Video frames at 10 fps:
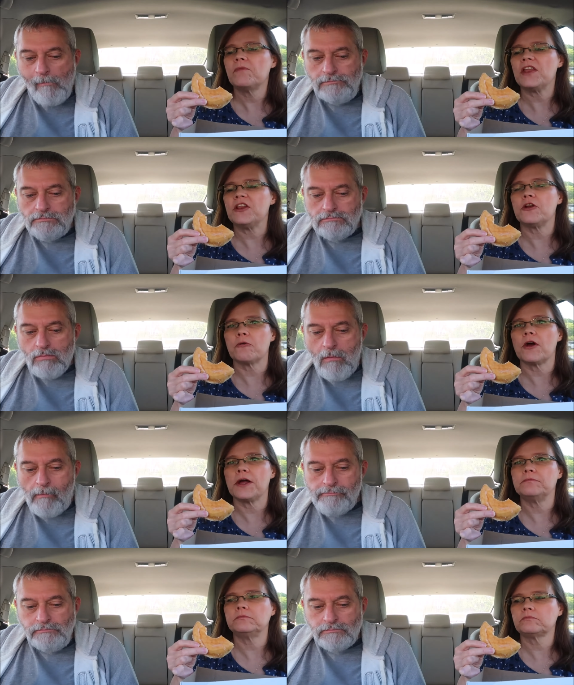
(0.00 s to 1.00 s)
Speaker 1: They did it
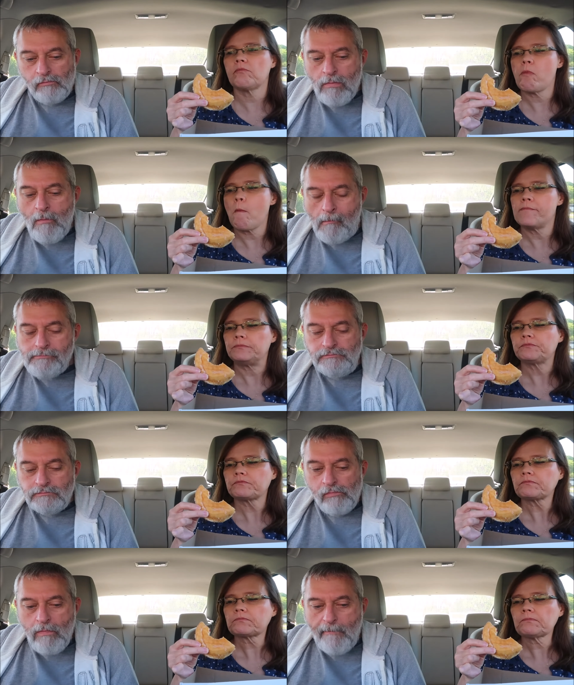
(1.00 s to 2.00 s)
right. Mm-hmm.
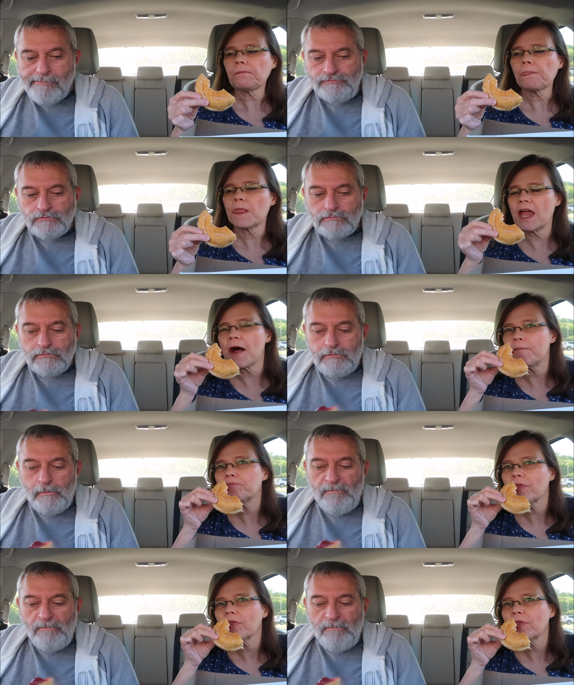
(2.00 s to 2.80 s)
Yeah.